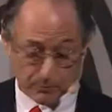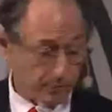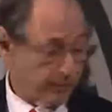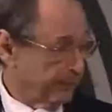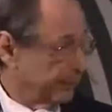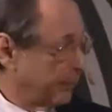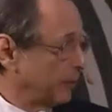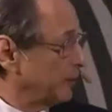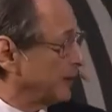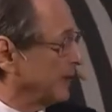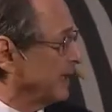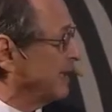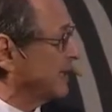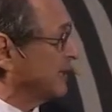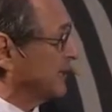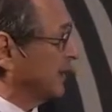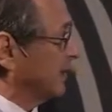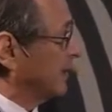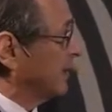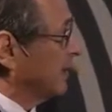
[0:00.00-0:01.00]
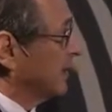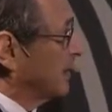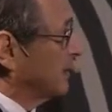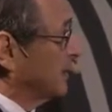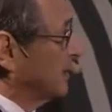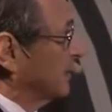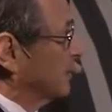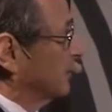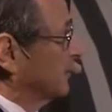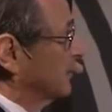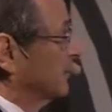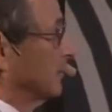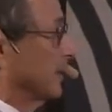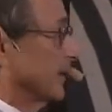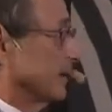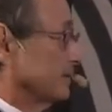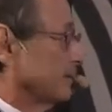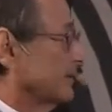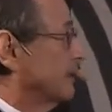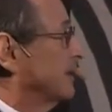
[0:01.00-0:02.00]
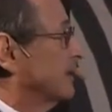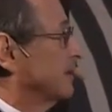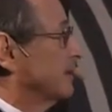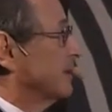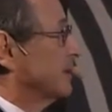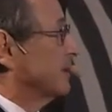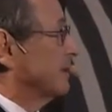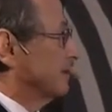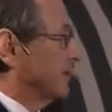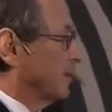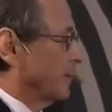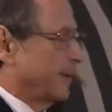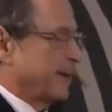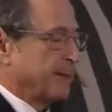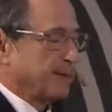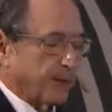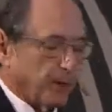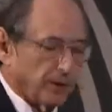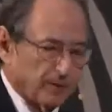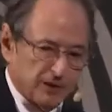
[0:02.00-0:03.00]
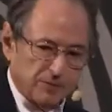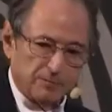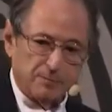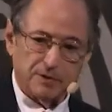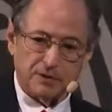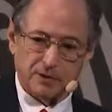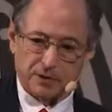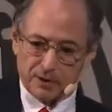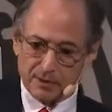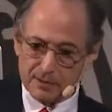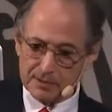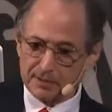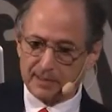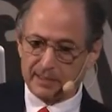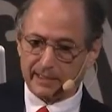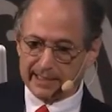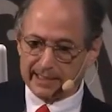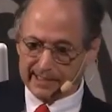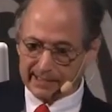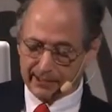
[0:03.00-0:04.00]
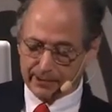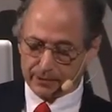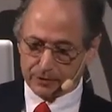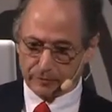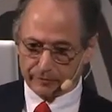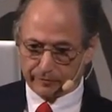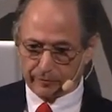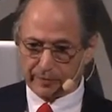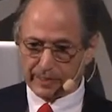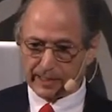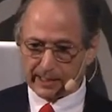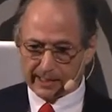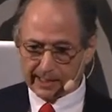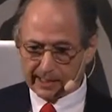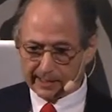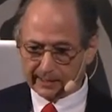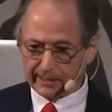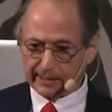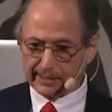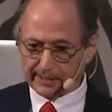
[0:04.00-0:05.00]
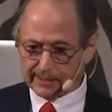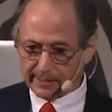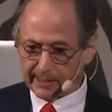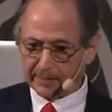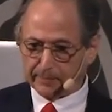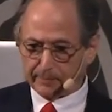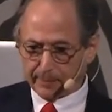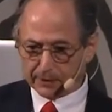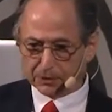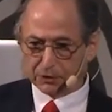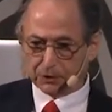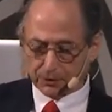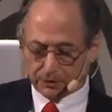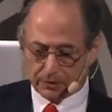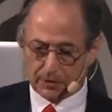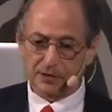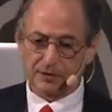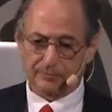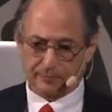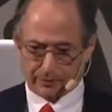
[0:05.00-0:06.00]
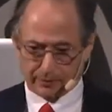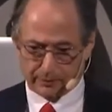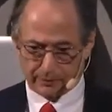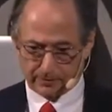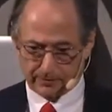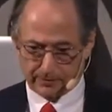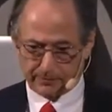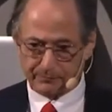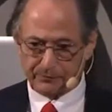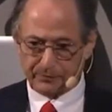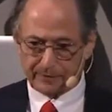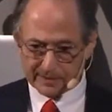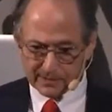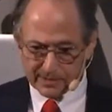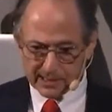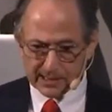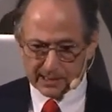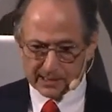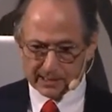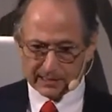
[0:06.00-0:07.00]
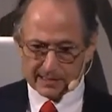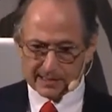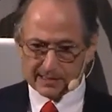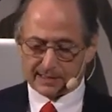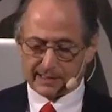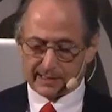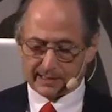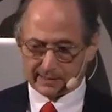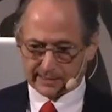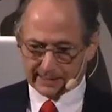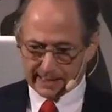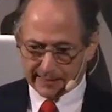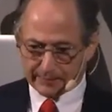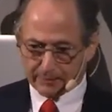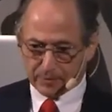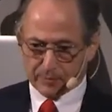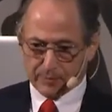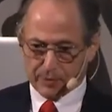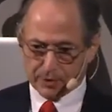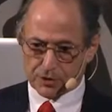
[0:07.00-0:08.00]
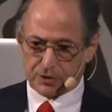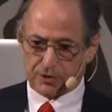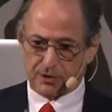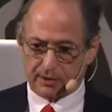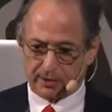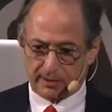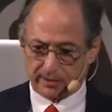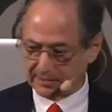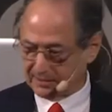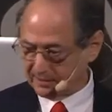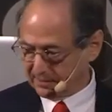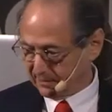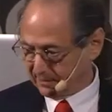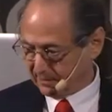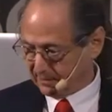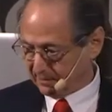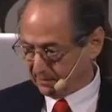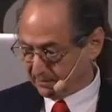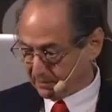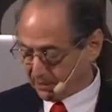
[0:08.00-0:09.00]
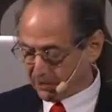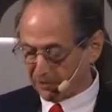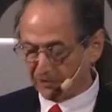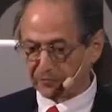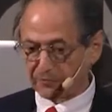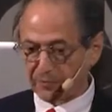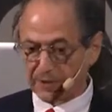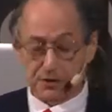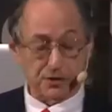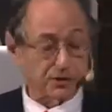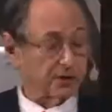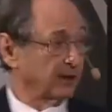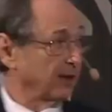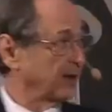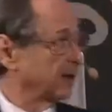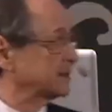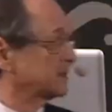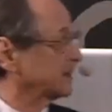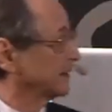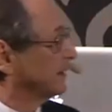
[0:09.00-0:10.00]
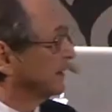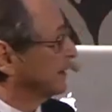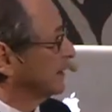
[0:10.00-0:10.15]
would be very easy to, it would be possible to ask the ladies who very kindly type punch cards for you to take the listing and type the punch cards, a lot of punch cards,